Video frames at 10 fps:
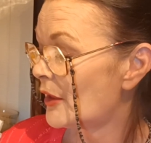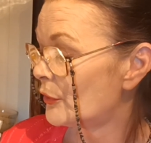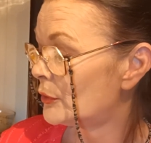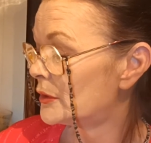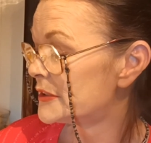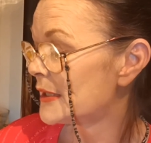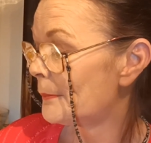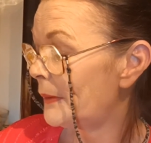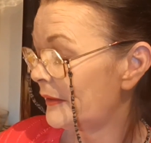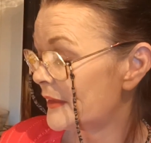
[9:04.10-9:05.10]
I thought I'd
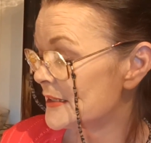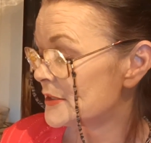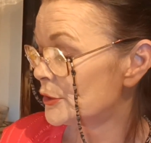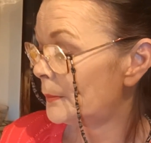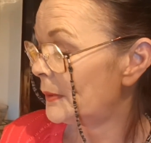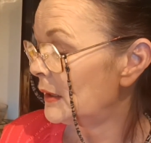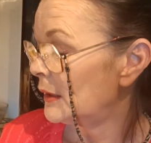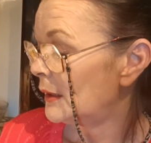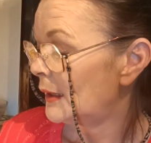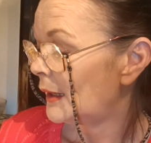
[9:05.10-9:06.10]
pick this up,
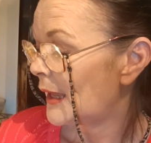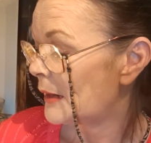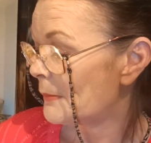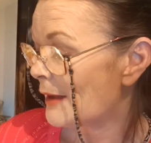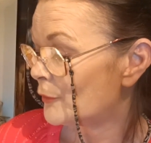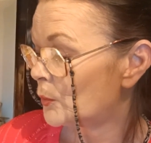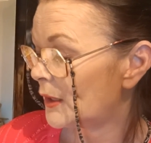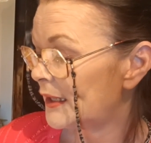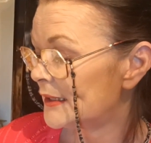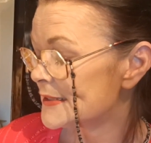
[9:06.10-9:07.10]
let him have a
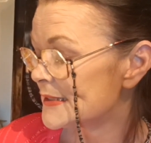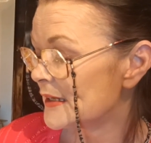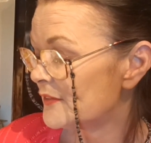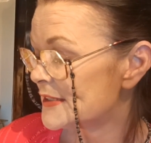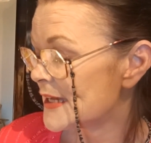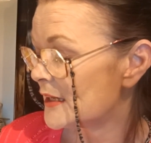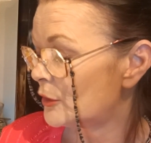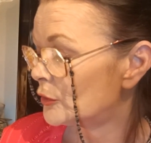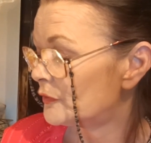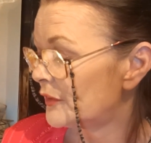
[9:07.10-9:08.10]
whirl, see if it's any
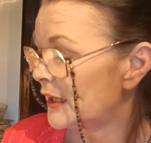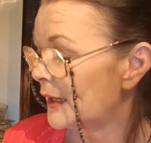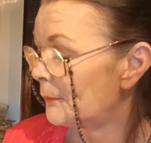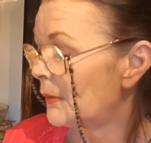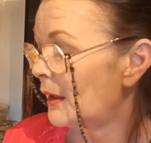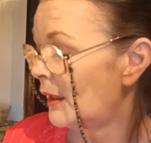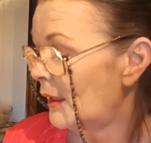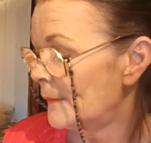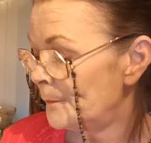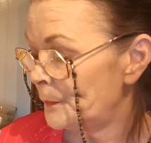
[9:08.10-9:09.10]
good for him.
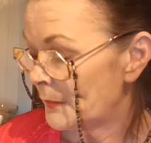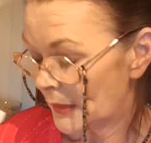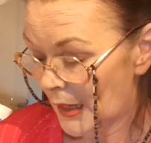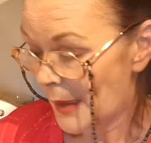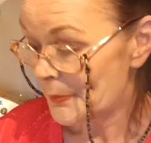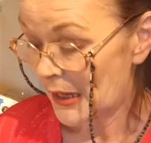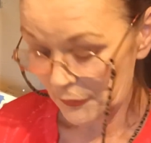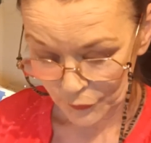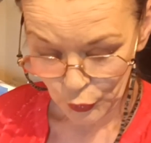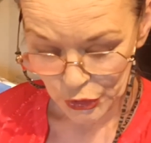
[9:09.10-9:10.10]
I paid
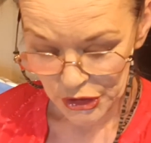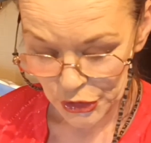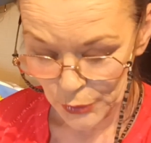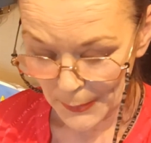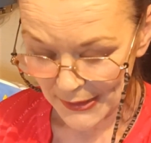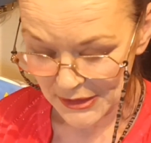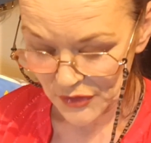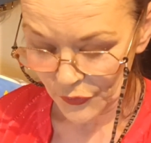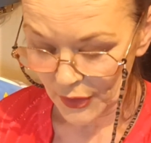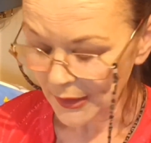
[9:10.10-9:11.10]
42p
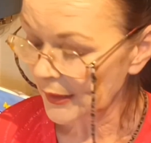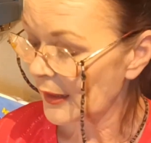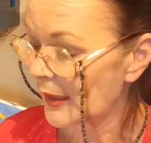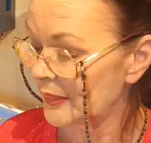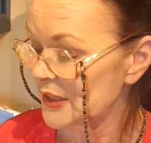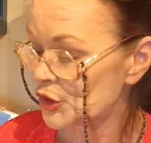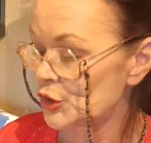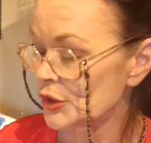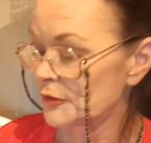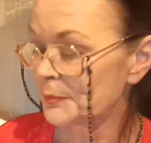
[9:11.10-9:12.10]
for it, and this
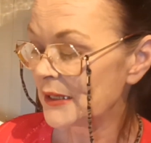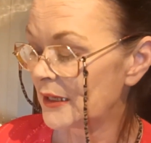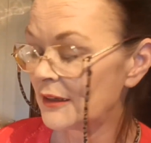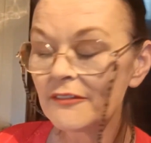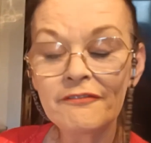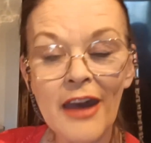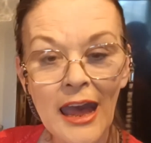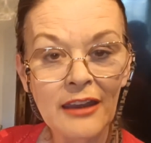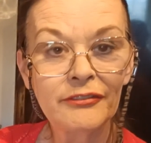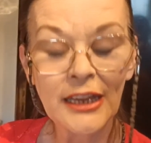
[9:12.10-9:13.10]
should have been
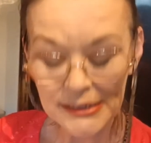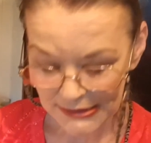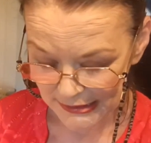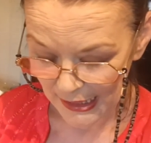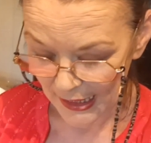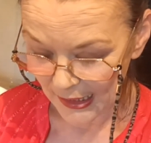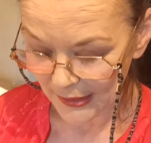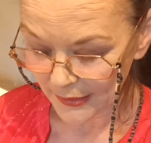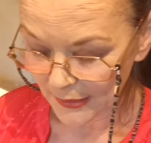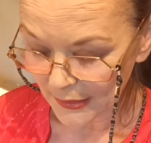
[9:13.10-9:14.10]

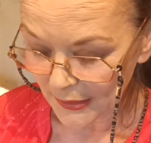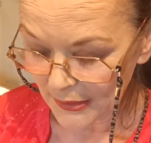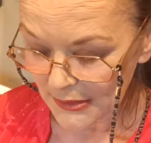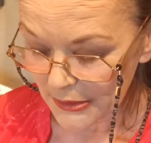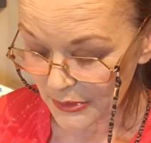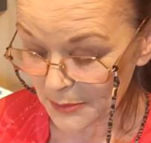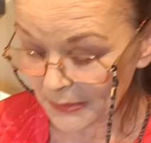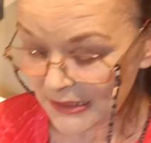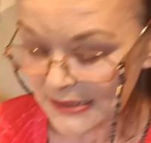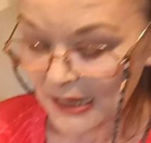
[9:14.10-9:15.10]
£5.99, so it's a
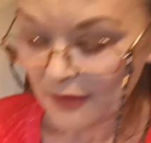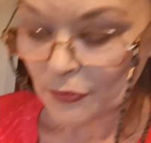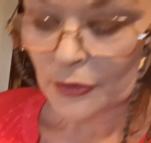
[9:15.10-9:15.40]
big saving